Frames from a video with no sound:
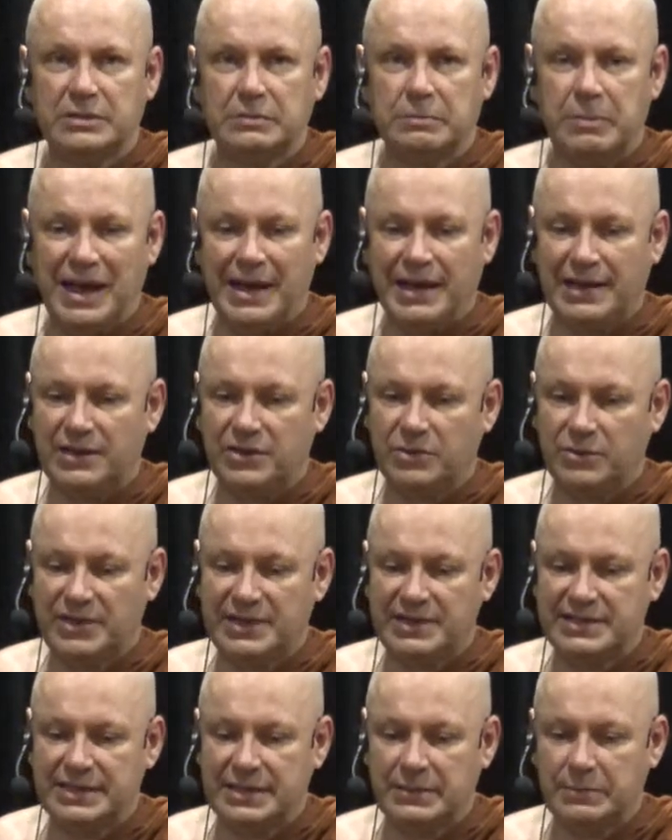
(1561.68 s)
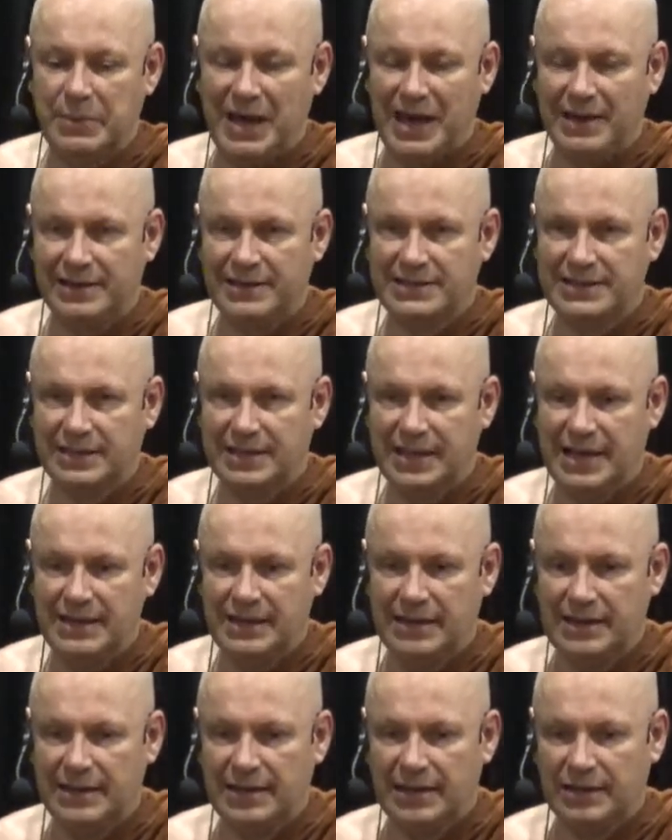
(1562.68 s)
back to his palace again
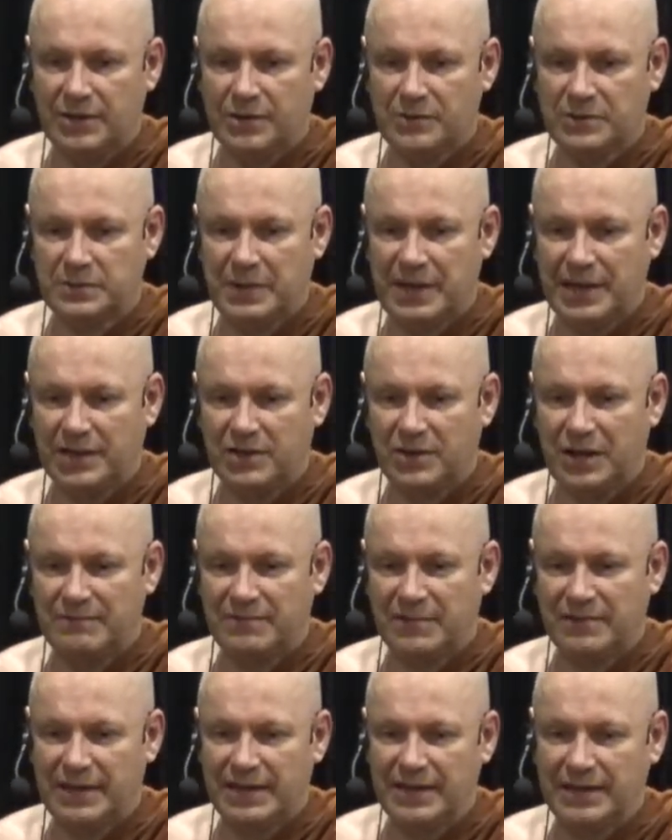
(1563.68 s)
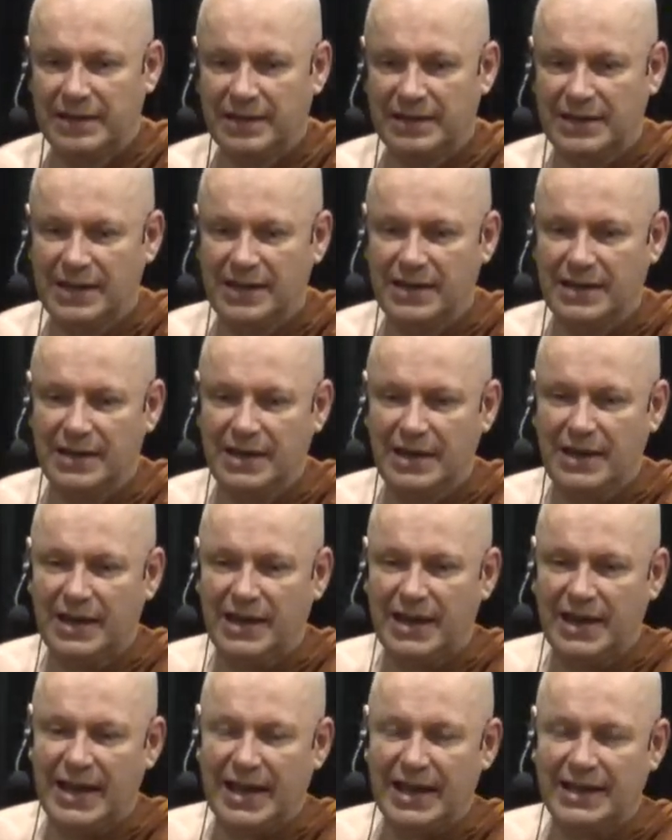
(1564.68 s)
and goes back to everything, yeah?
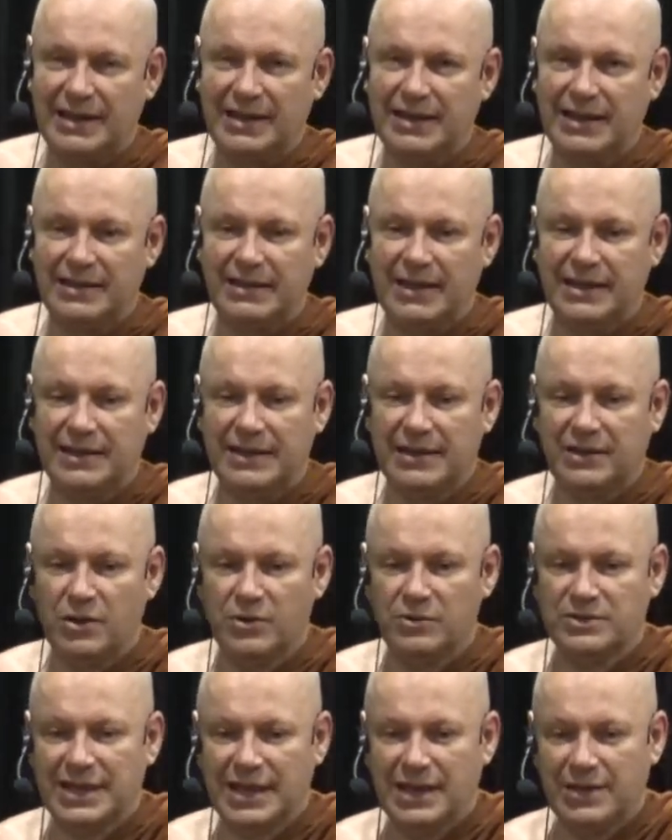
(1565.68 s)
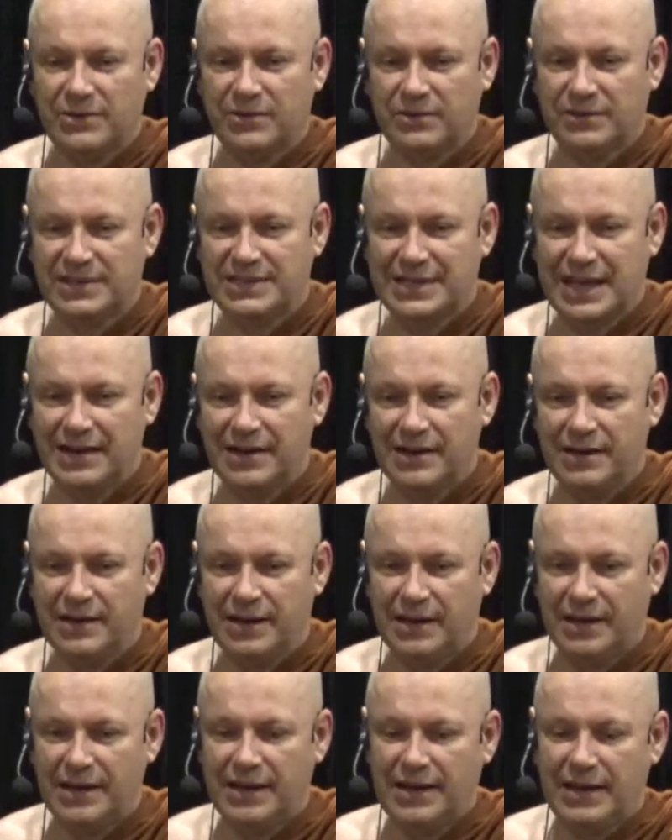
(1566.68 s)
And uh, then he goes down to the
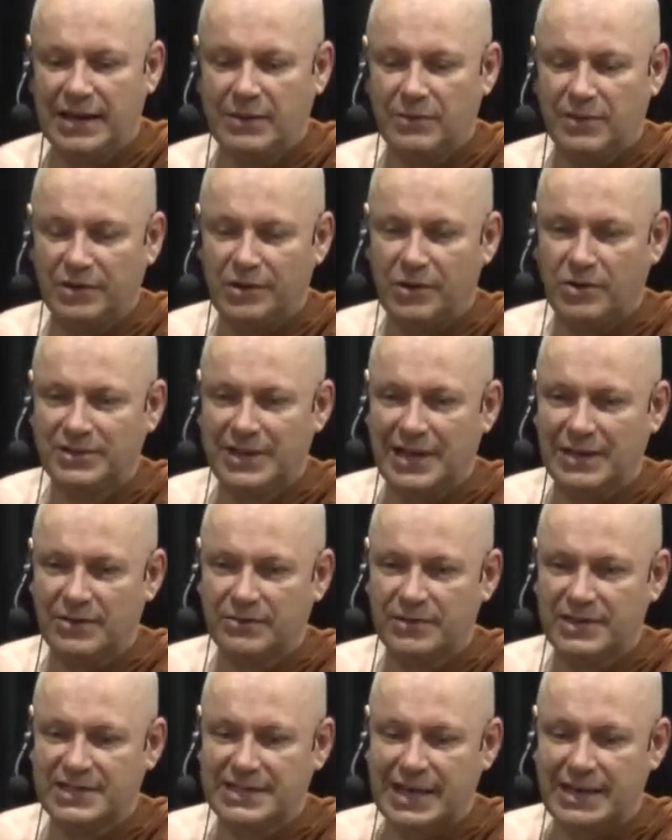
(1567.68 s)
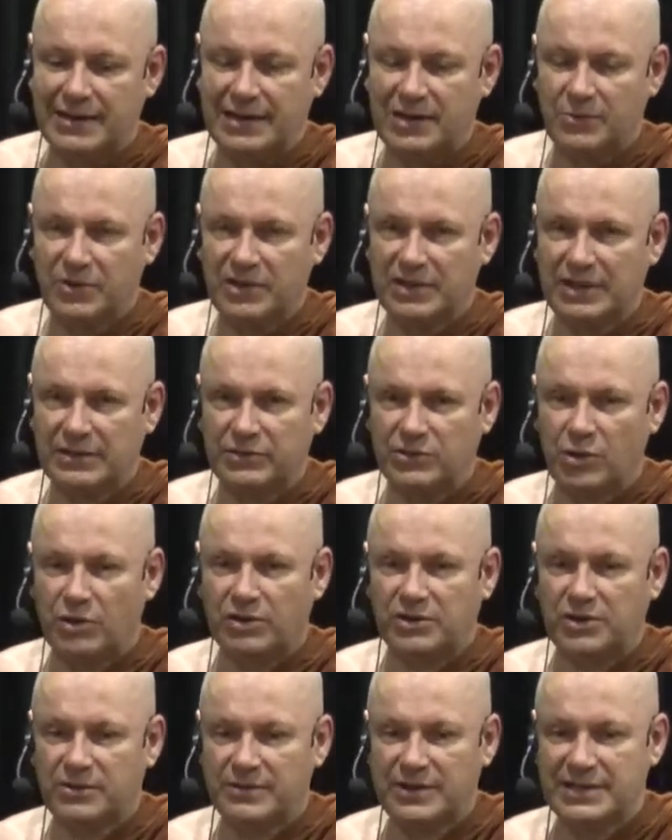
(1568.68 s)
cellar. And when he goes down to the cellar where the
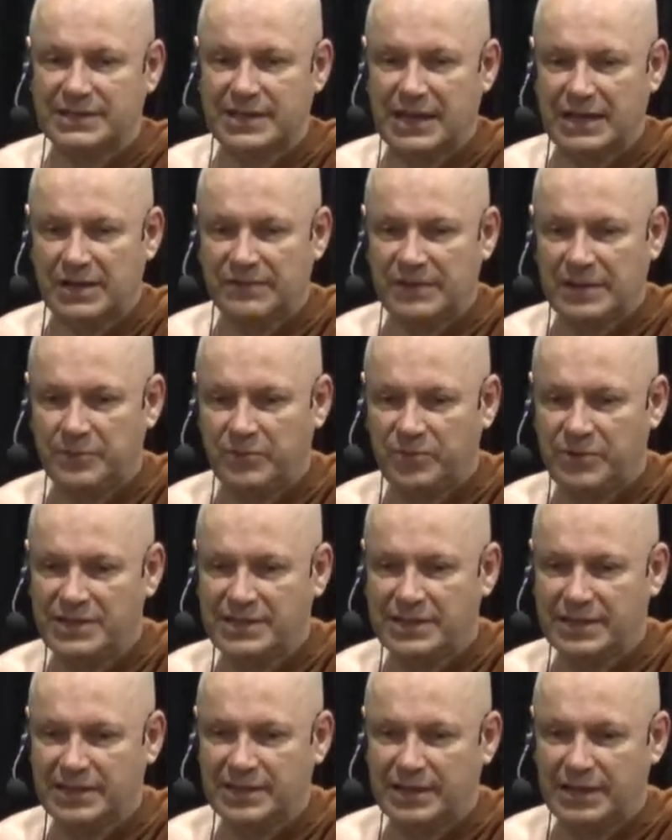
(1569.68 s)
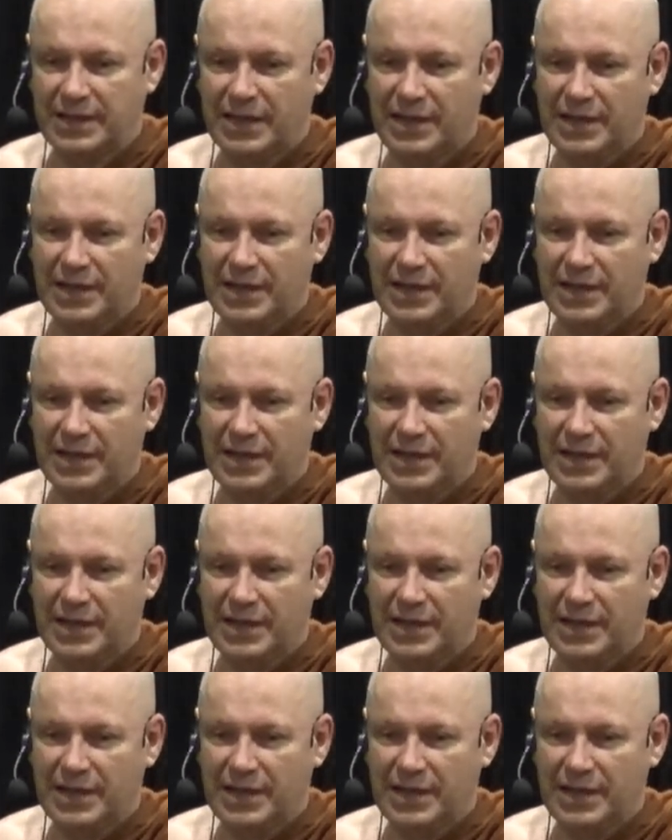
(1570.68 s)
doctor is kind of imprisoned,